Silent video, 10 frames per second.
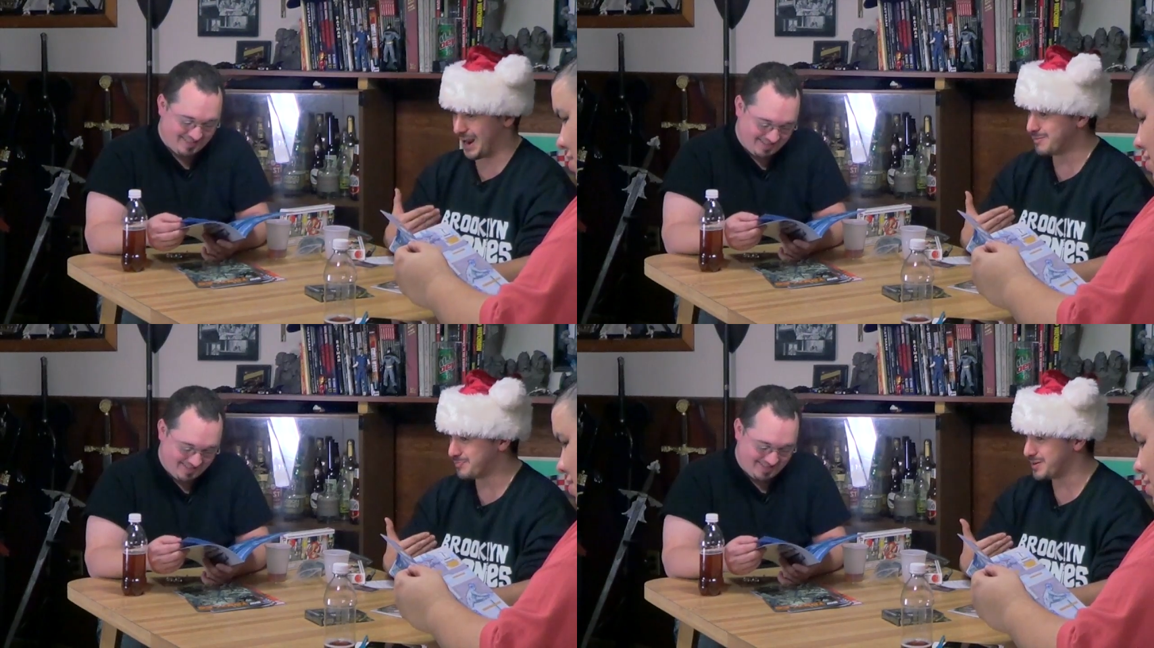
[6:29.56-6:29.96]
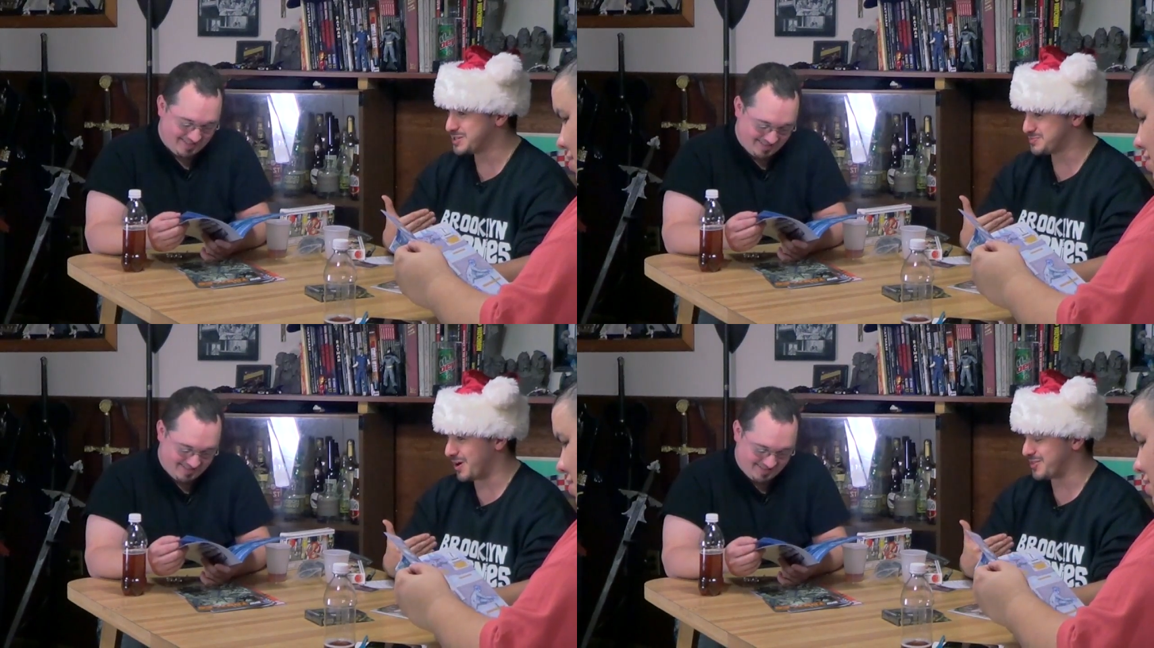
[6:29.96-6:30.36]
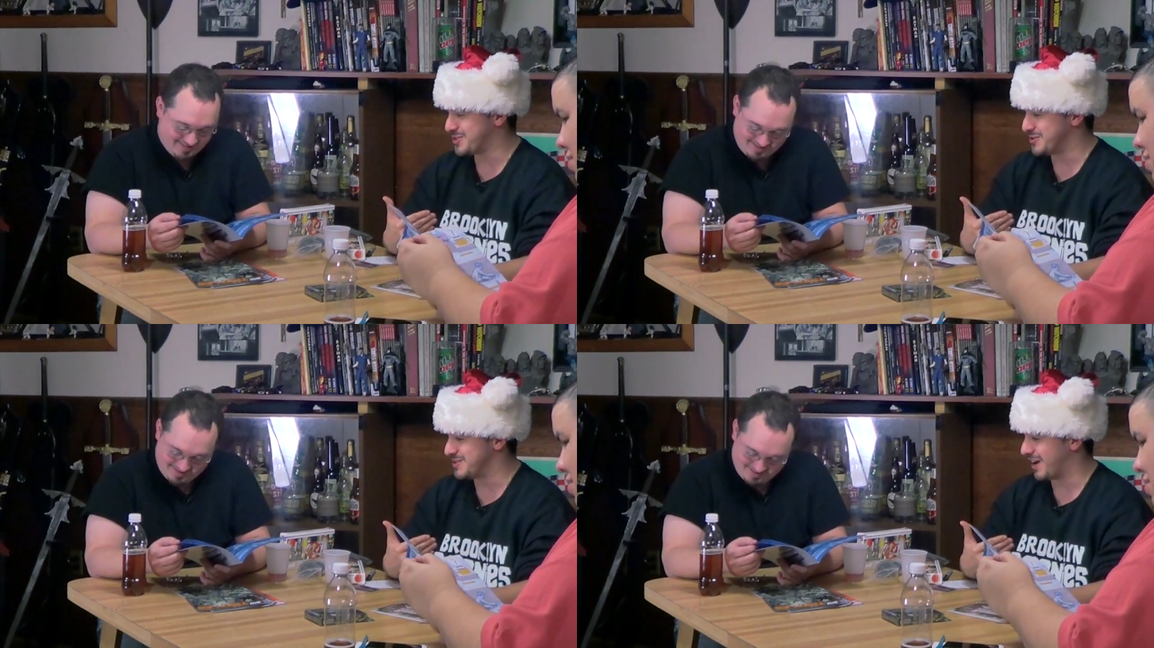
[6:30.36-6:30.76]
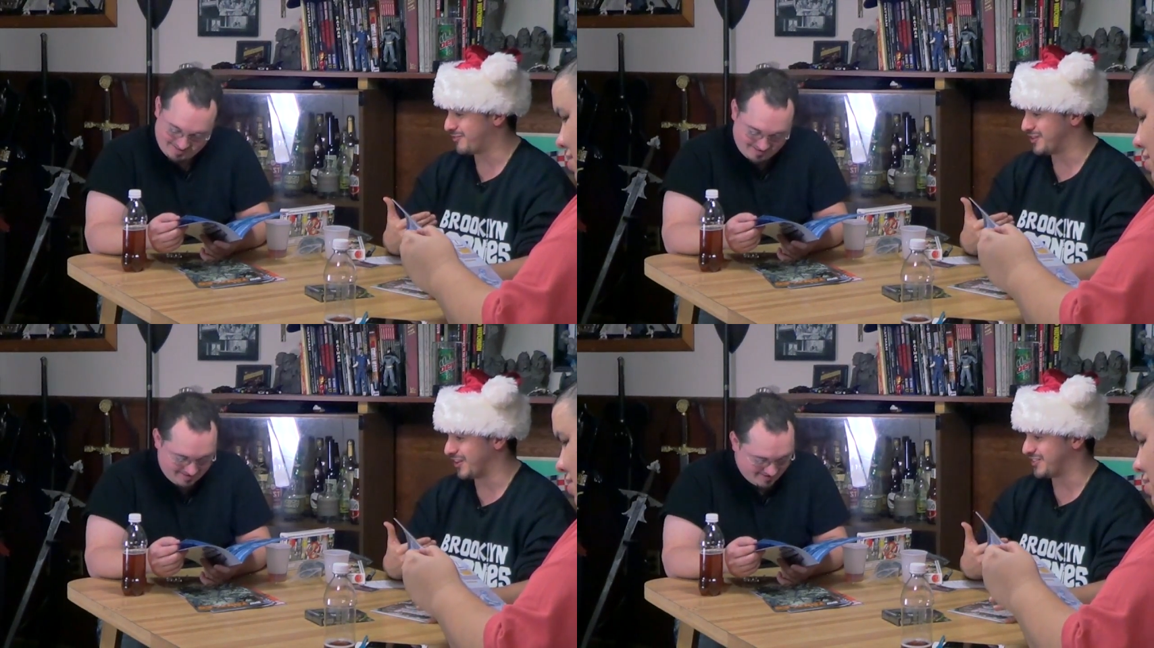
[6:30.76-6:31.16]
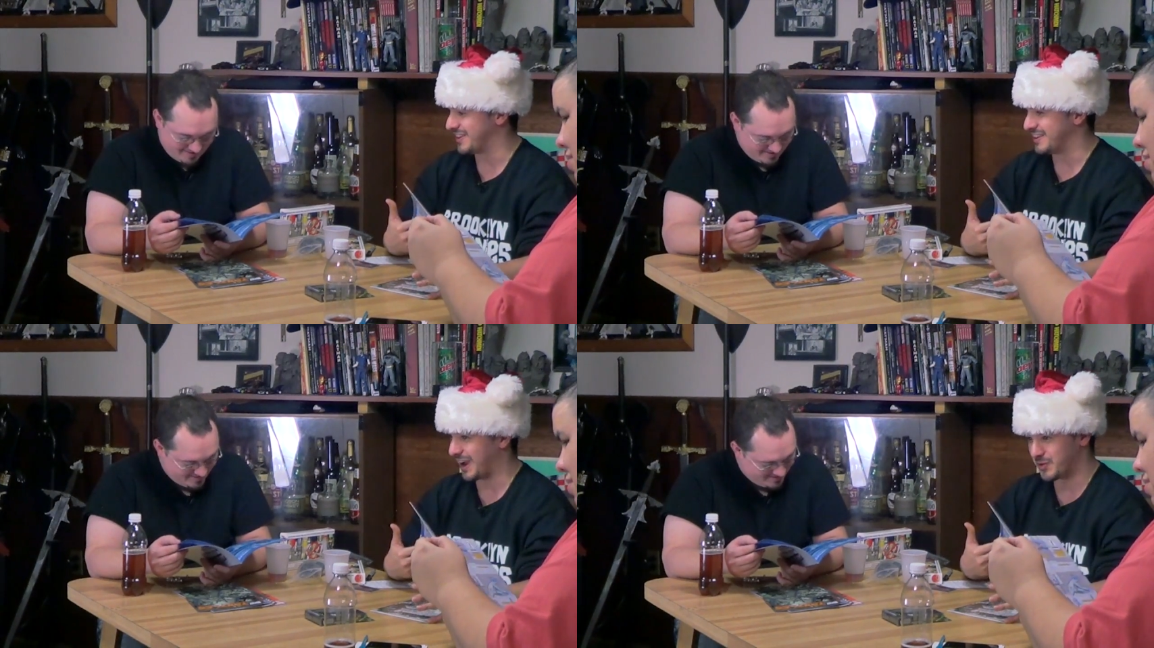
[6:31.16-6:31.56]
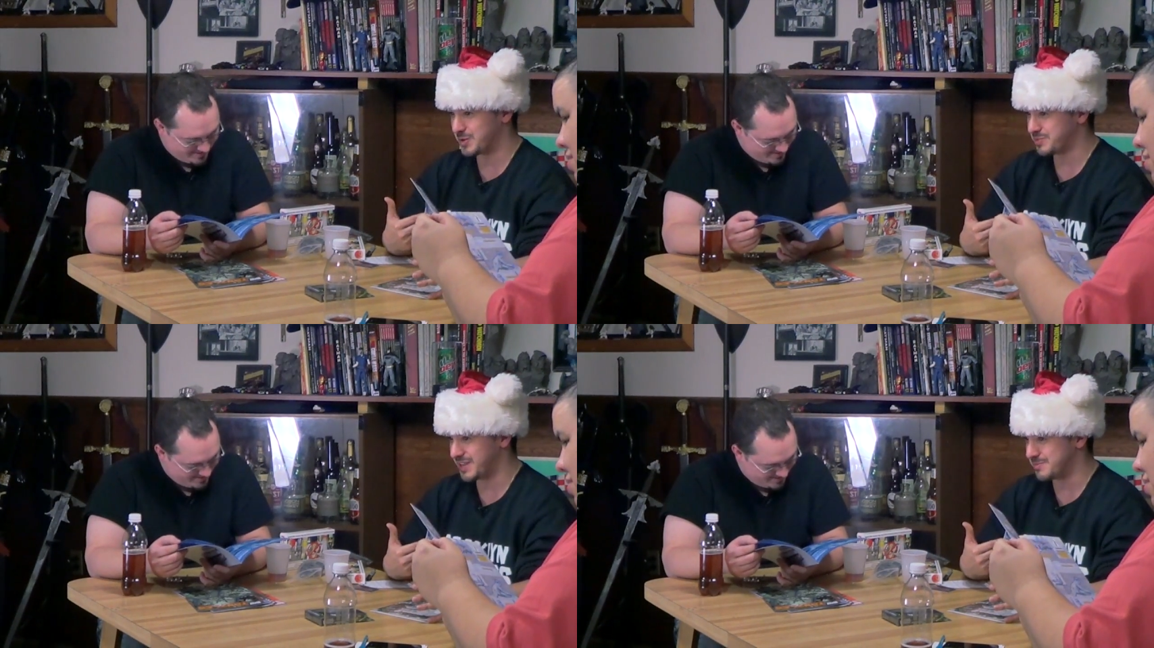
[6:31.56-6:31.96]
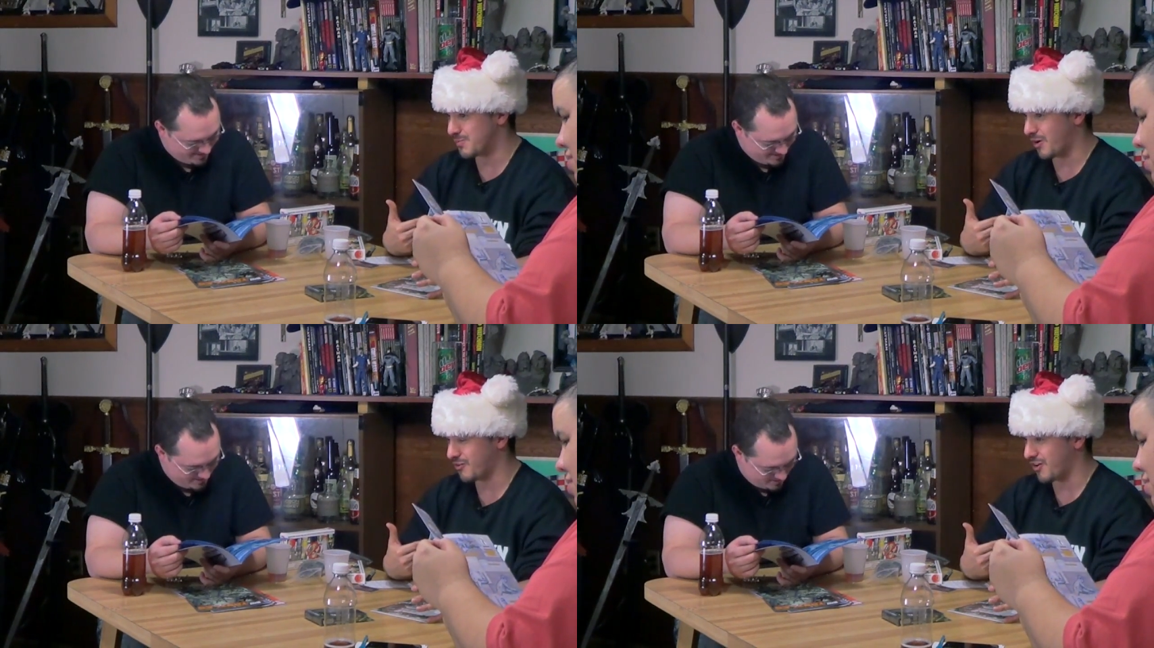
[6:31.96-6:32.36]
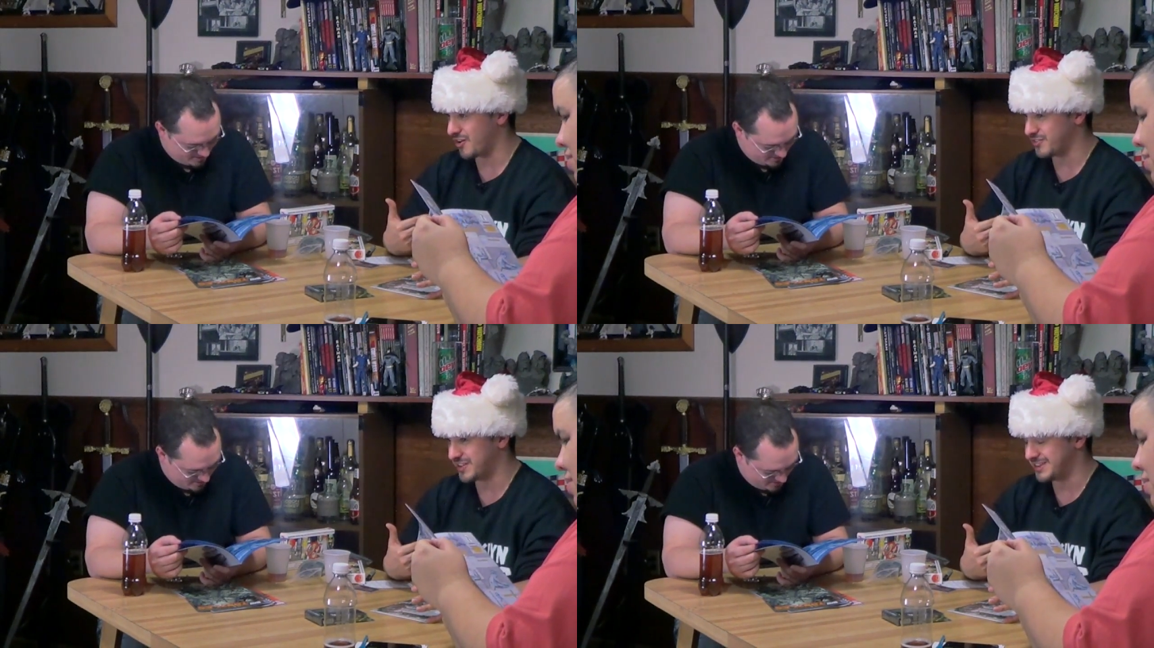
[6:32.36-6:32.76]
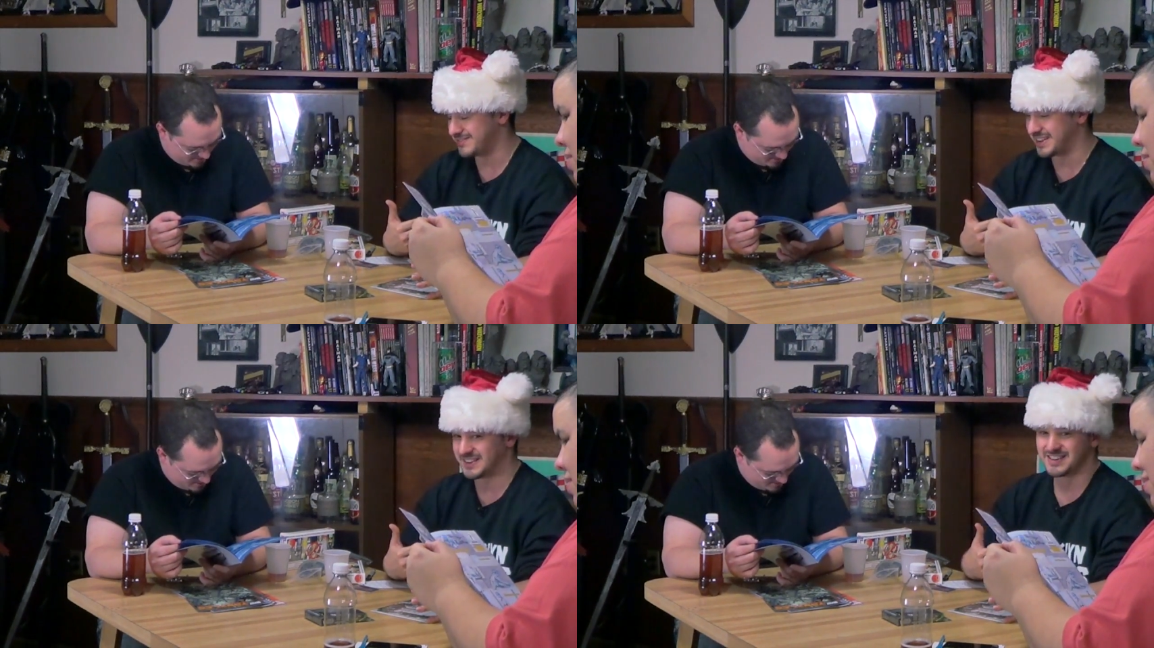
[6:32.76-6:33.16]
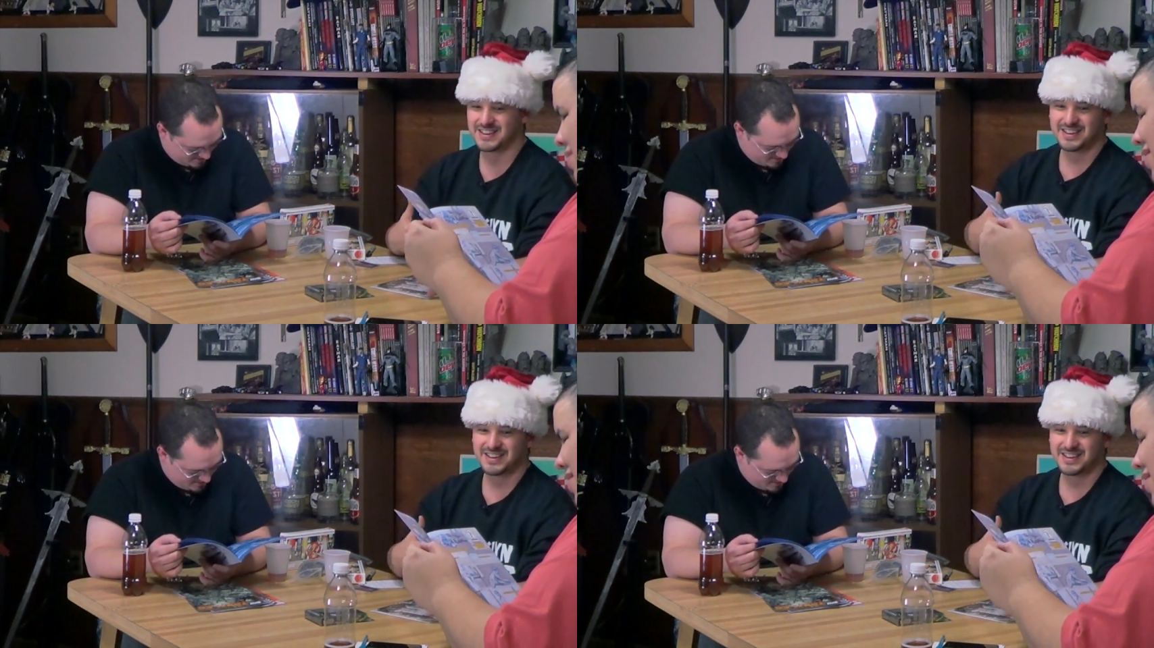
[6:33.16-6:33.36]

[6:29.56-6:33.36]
Speaker 1: and I'm a pretty smart dude, not for nothing. I only play a moron on TV.